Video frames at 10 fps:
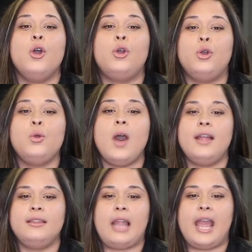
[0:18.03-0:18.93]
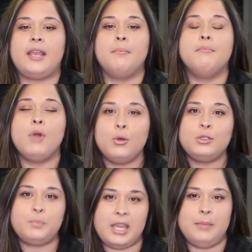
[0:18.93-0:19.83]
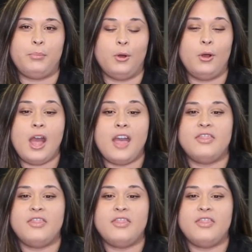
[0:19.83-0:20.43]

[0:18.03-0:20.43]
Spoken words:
who, unlike most people